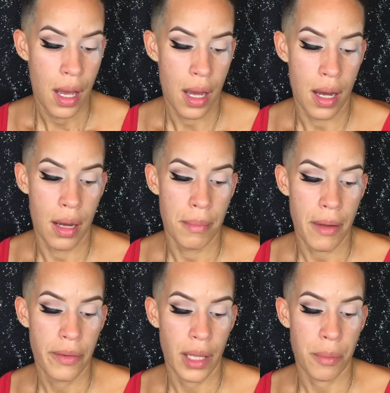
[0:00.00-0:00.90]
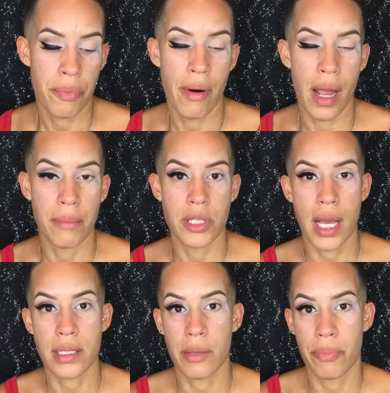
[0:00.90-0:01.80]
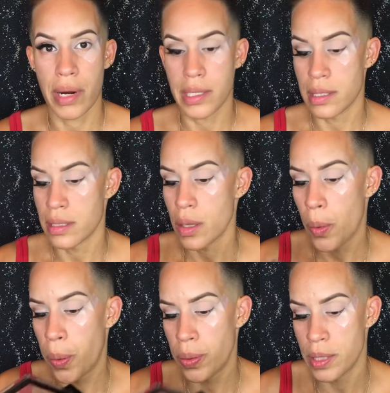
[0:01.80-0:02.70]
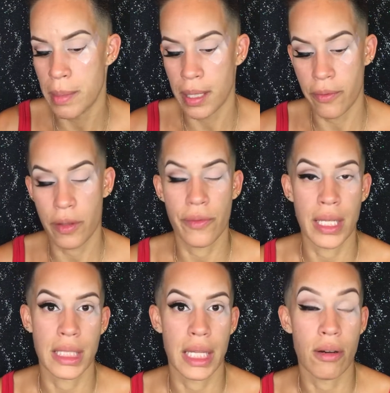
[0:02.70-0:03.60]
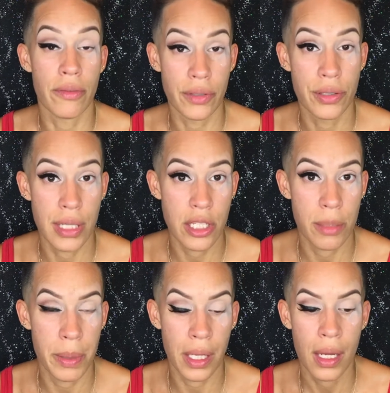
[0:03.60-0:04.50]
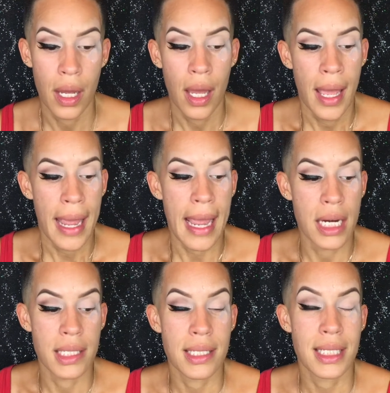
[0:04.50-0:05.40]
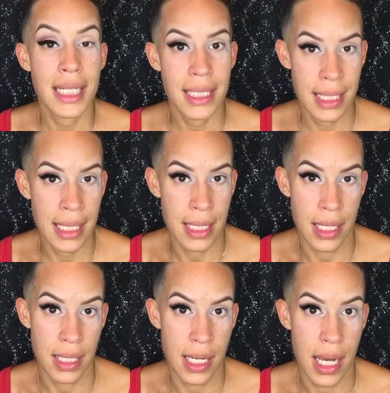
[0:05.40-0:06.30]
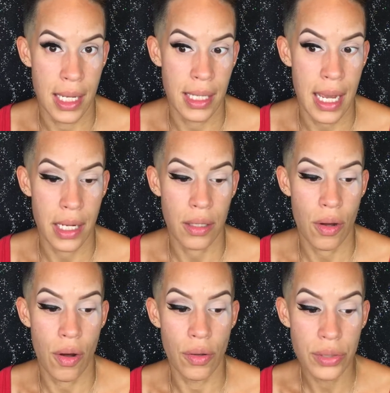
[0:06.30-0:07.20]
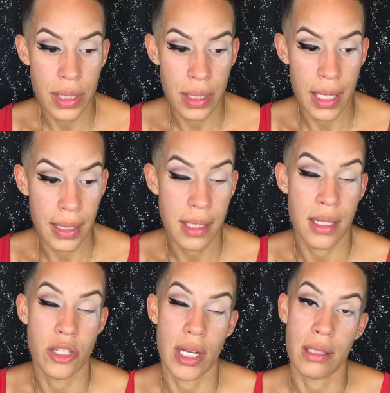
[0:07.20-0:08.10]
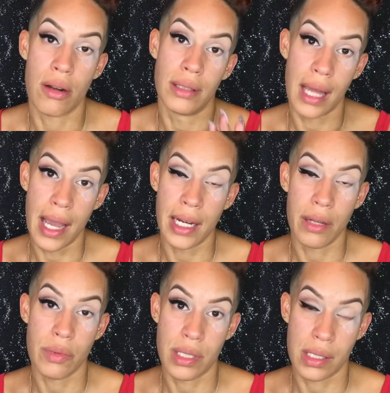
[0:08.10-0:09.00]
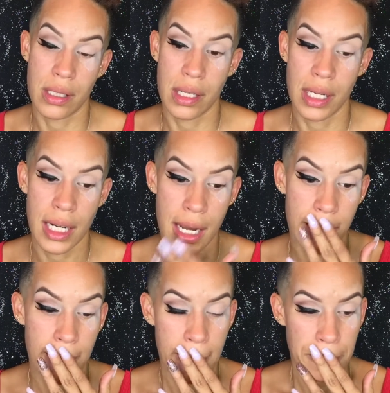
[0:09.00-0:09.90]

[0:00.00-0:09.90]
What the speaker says: I feel like Prime jacks up prices to make up for the fact that they offer 2-day shipping. And it's $16.99 at Ulta. At least I checked it online and it was $16.99.